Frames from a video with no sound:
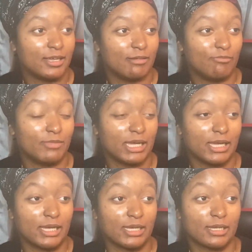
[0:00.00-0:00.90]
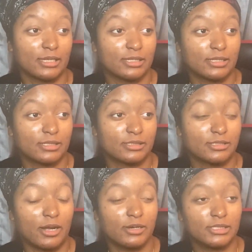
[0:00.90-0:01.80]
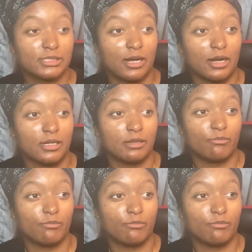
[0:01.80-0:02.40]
Man, Charizard